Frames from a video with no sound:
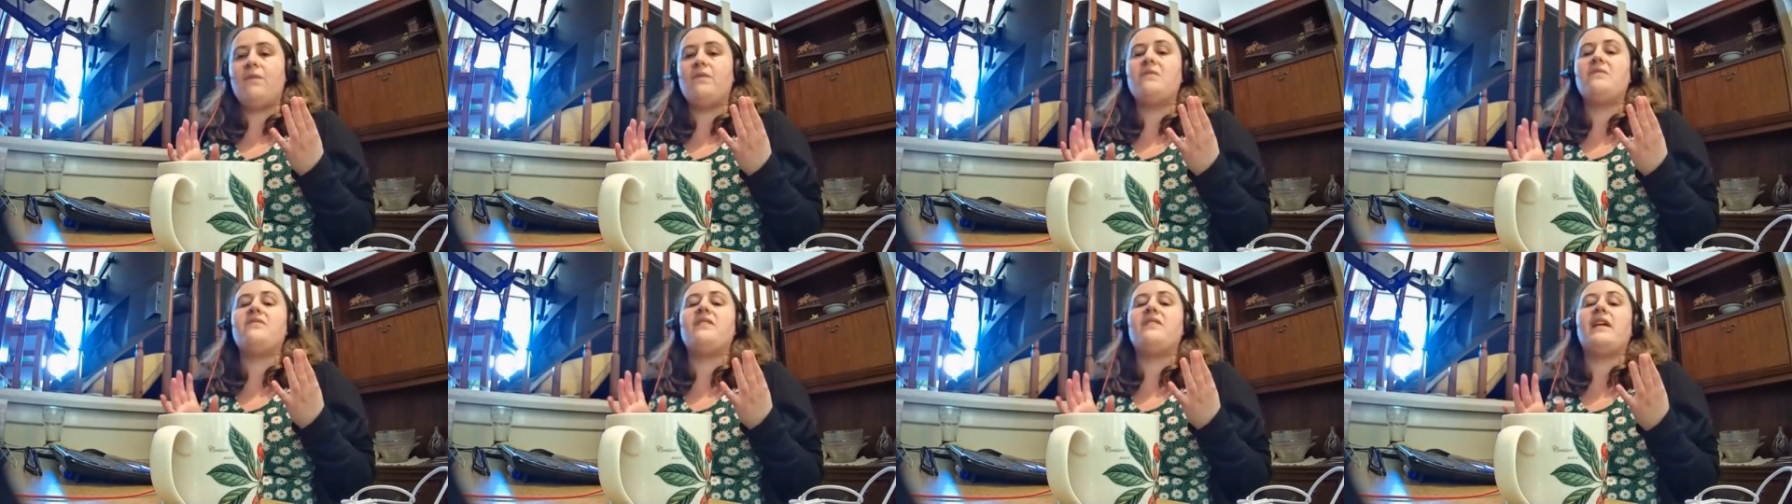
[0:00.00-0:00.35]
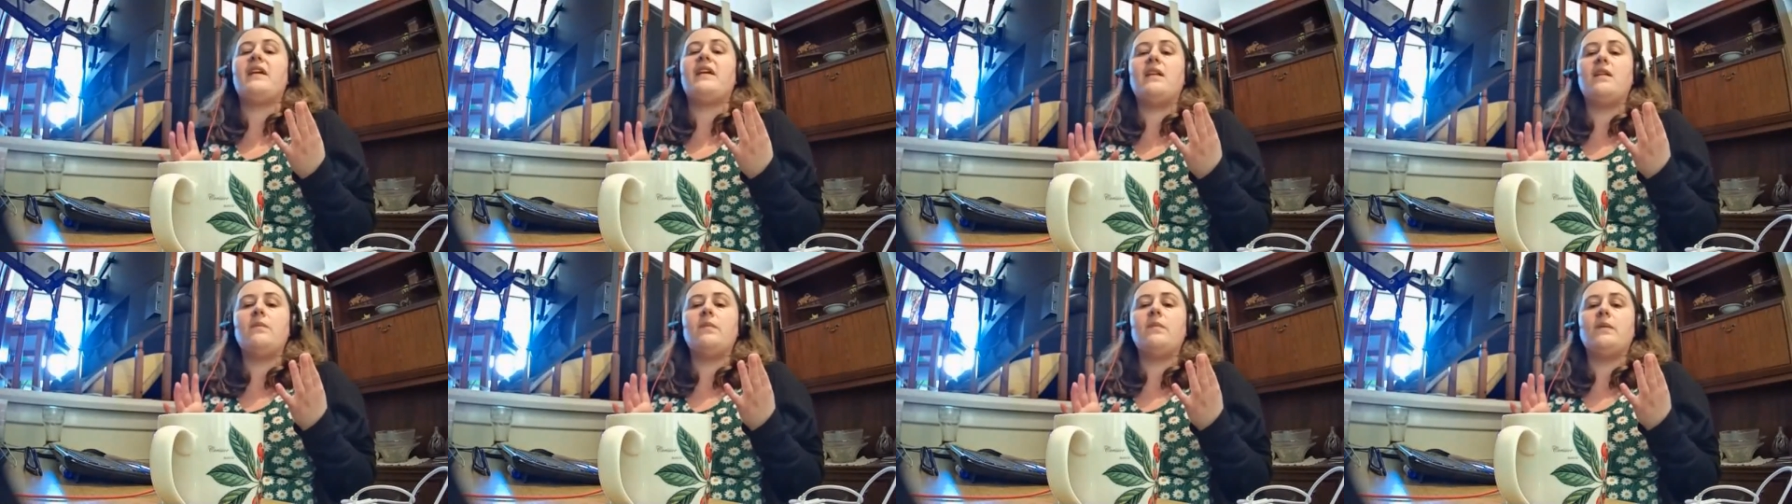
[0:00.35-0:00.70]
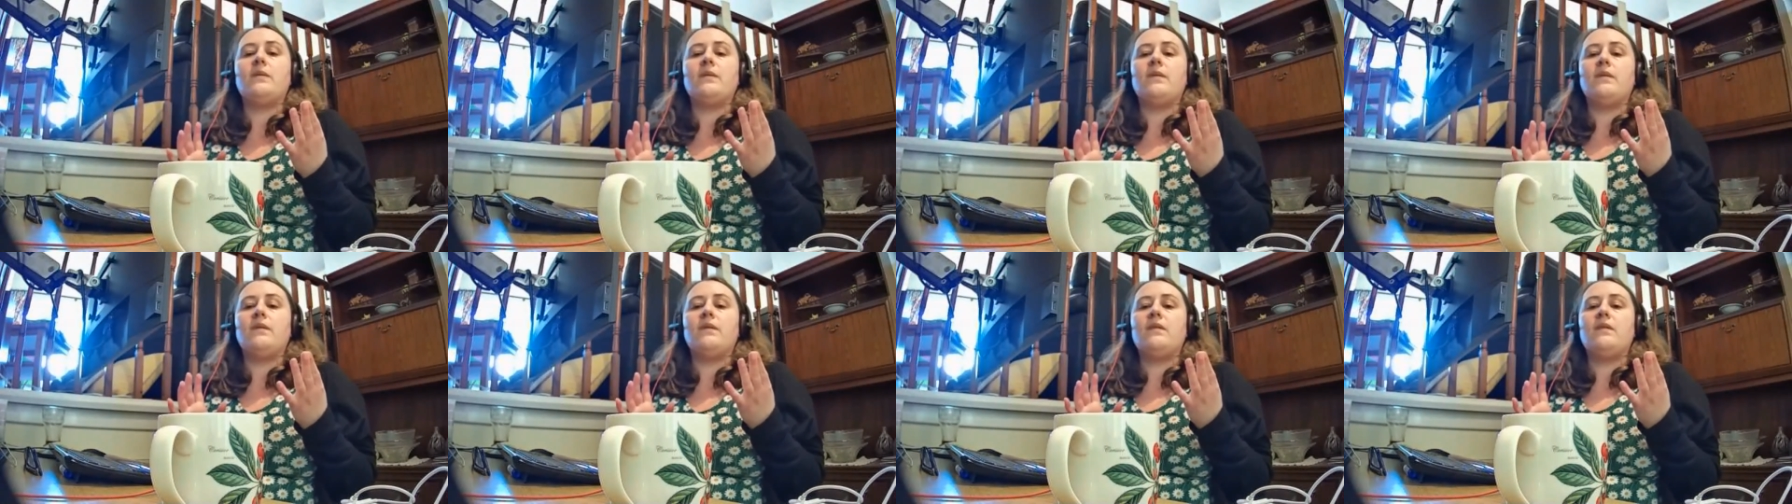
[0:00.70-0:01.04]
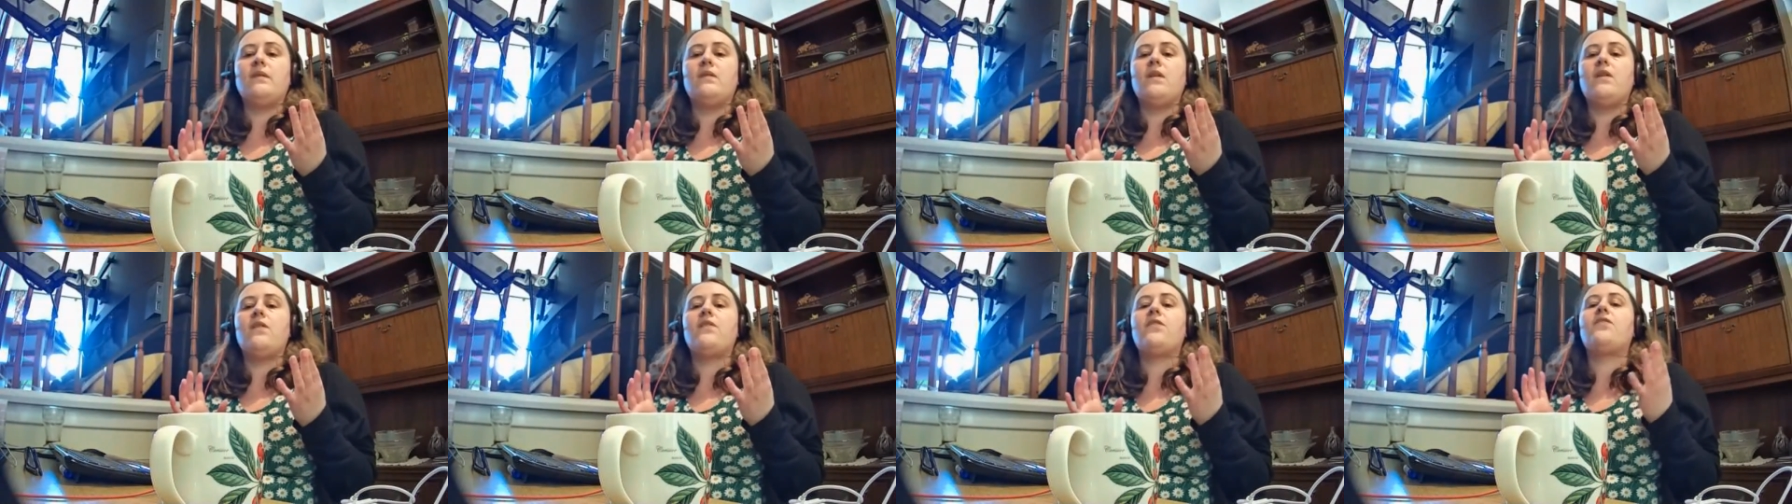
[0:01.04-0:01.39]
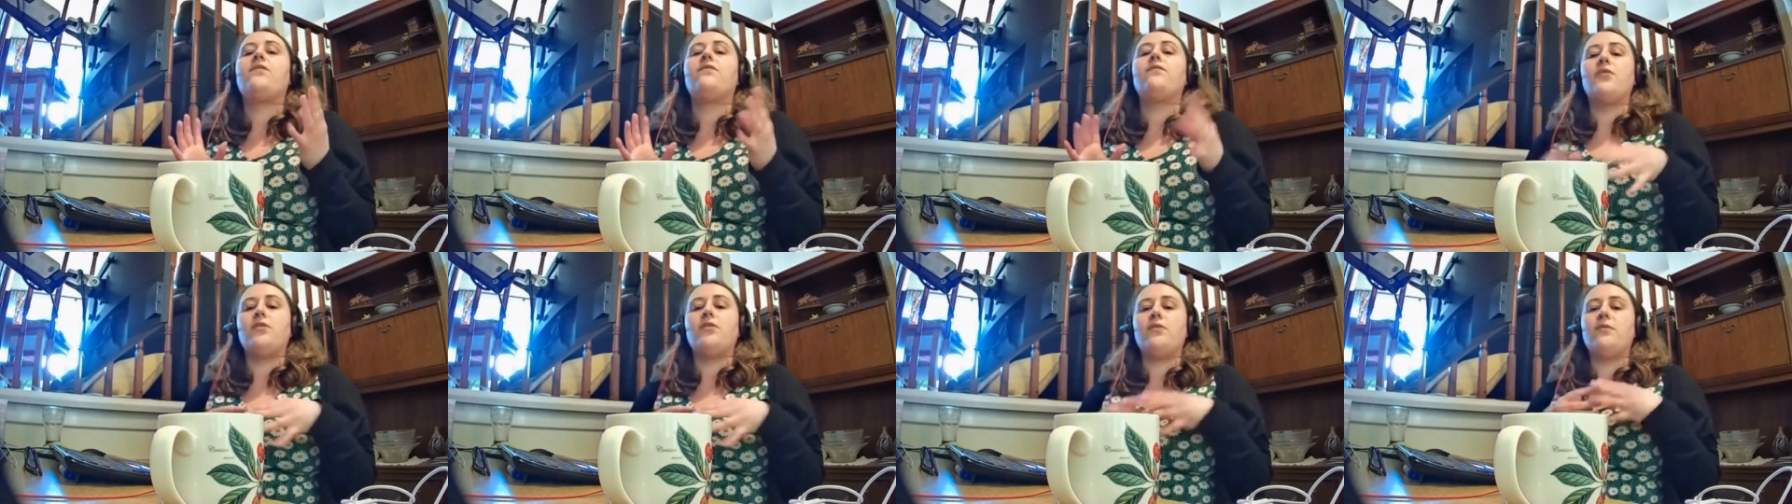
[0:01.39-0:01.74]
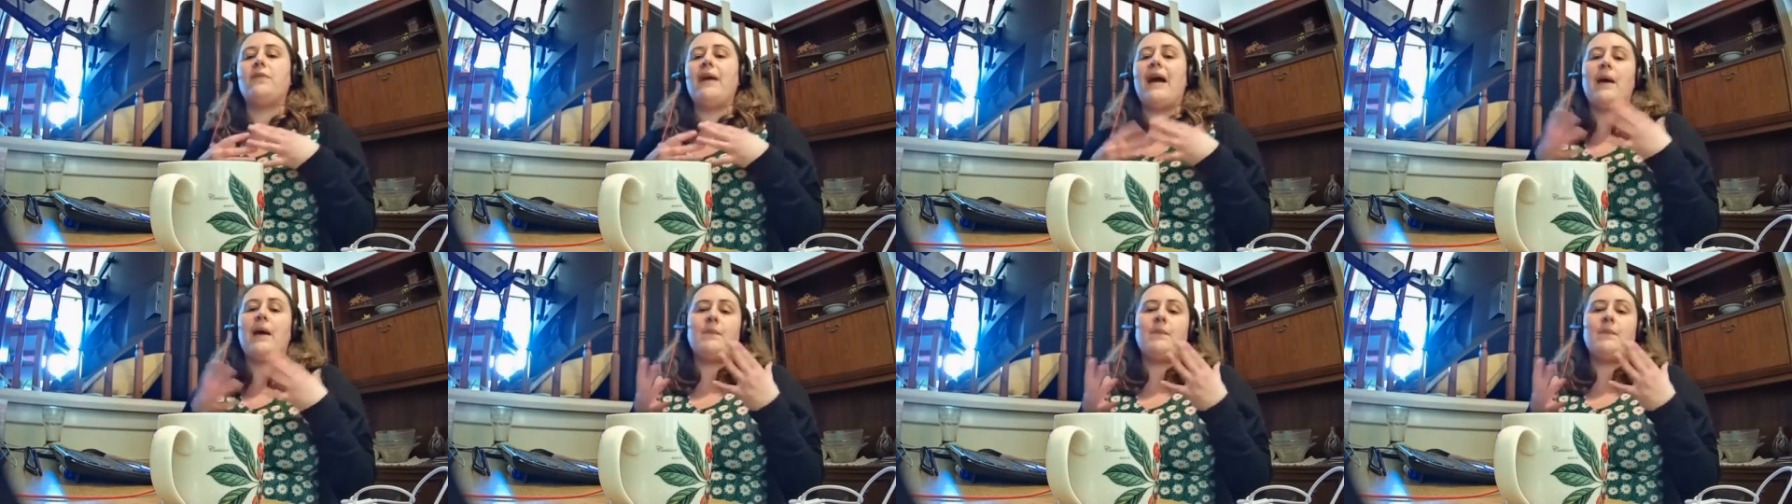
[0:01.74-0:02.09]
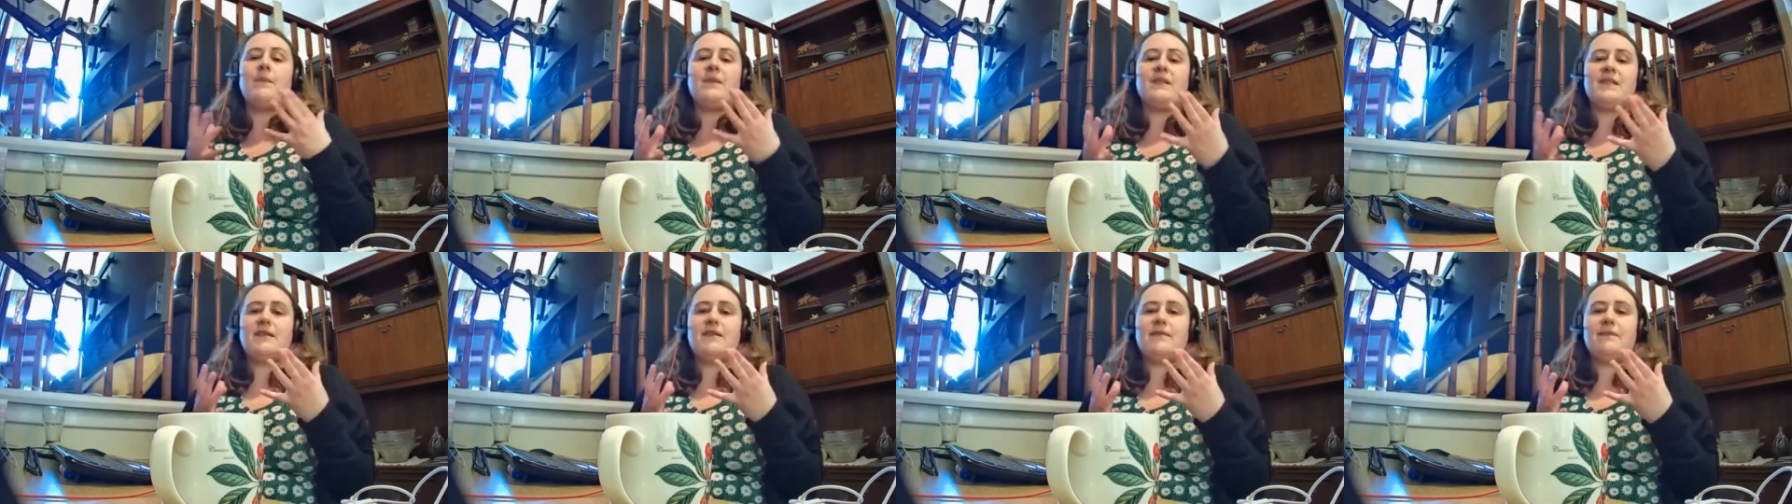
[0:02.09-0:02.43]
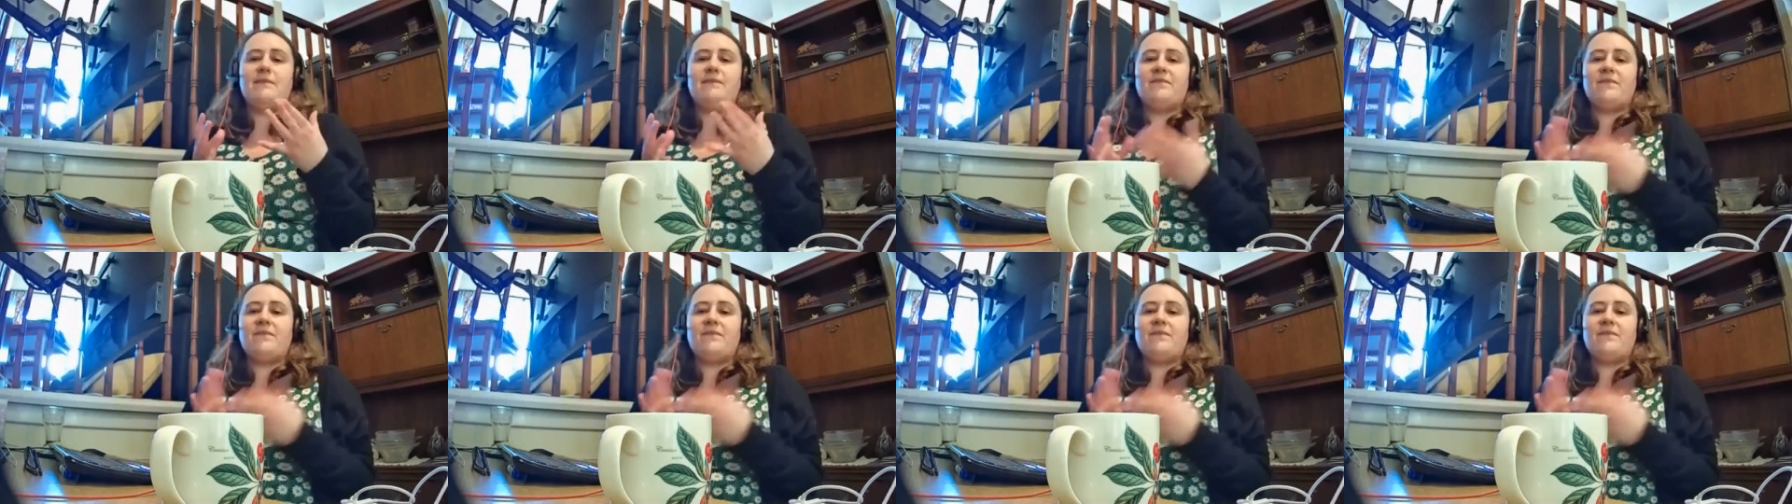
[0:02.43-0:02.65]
available through Amazon.